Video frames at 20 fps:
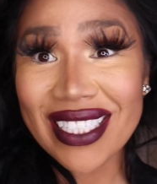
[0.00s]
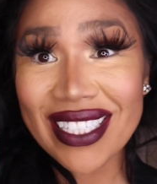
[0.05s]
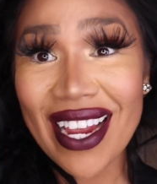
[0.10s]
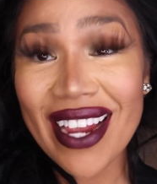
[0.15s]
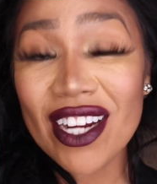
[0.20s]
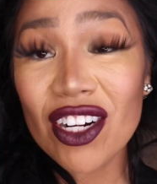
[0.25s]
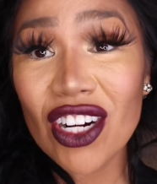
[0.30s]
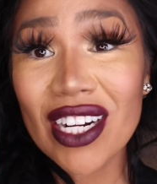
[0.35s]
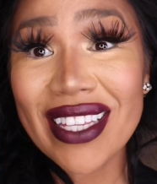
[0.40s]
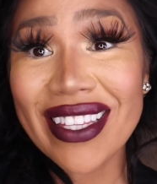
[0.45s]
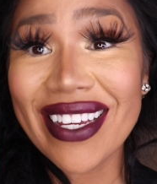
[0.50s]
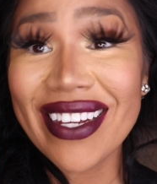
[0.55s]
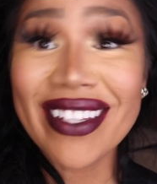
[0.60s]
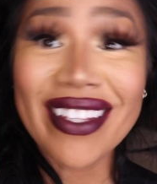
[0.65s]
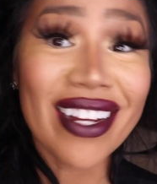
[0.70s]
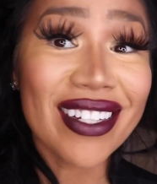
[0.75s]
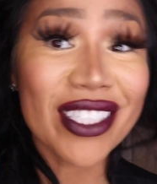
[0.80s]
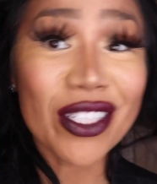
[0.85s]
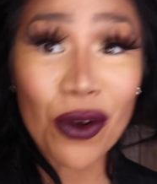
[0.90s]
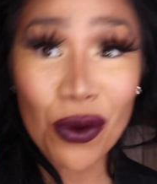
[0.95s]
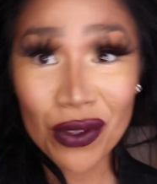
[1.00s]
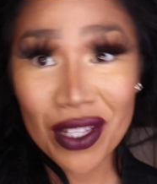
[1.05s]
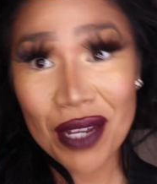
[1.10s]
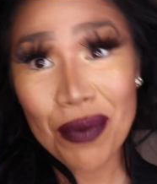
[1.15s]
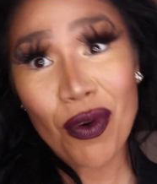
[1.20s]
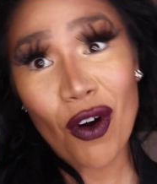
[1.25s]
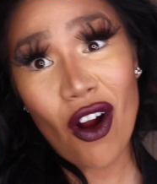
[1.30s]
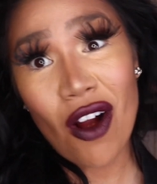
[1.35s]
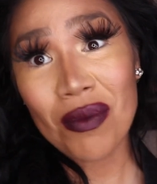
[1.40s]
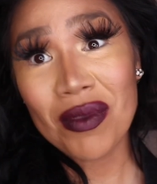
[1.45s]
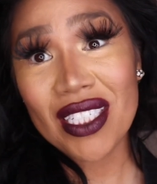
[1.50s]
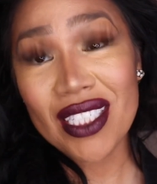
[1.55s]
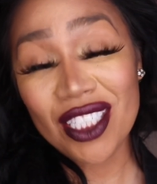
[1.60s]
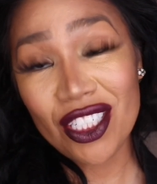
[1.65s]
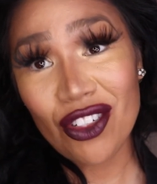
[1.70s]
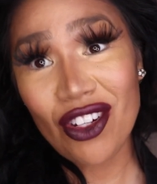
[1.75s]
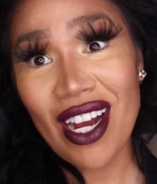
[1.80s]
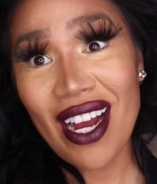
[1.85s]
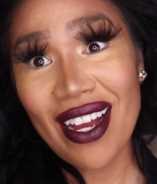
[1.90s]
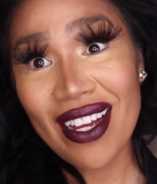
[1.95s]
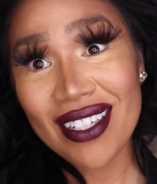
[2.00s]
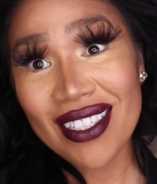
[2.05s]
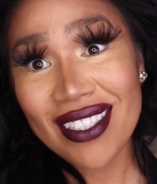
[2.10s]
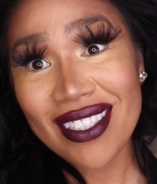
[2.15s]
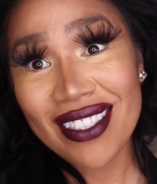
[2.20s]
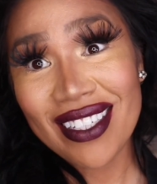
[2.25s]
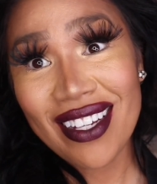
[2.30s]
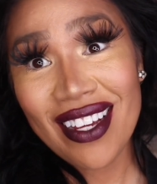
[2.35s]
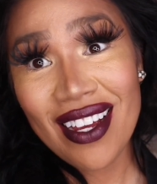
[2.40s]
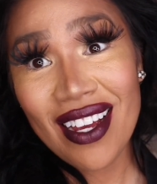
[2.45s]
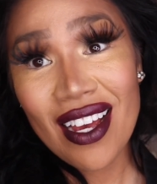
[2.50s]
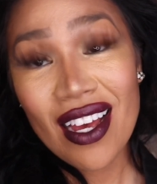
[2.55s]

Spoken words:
sacred thing that's only promised you guys.